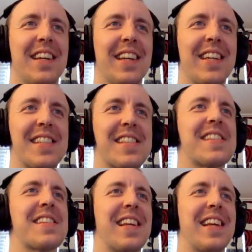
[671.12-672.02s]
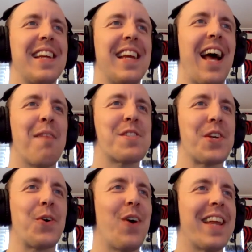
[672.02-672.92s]
he's. I'm
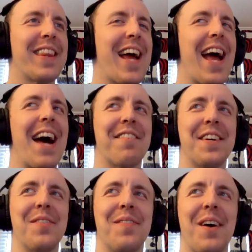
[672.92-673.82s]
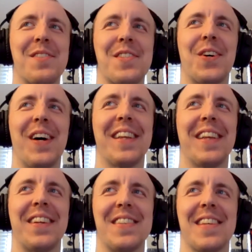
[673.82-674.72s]
so glad they have him. I'm so glad
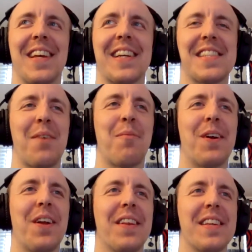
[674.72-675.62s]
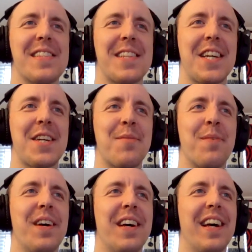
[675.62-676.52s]
that there's like someone on this
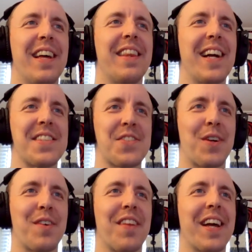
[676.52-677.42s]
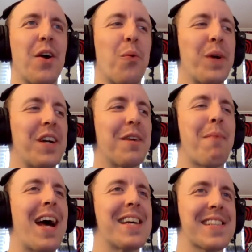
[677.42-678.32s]
team that's sort of like a weird
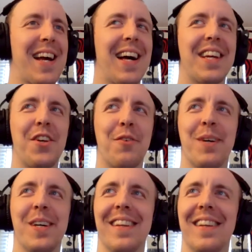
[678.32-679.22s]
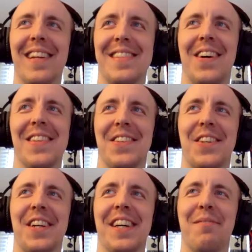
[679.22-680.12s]
mascot human yeah. that's also
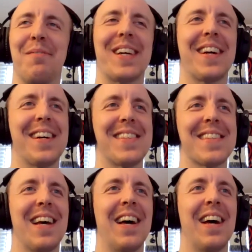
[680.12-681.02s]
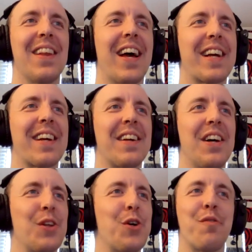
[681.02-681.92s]
good because like
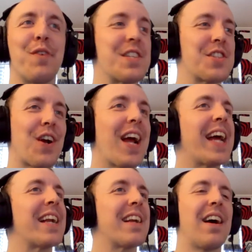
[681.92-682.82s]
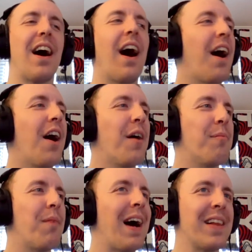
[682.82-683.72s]
Löwen's great.
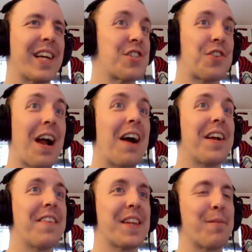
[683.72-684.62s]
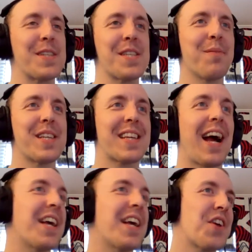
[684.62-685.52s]
Um, I like Stroud and everything, but some of these
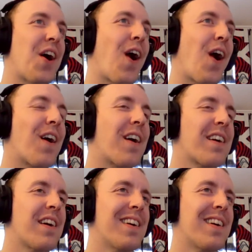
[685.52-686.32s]
guys are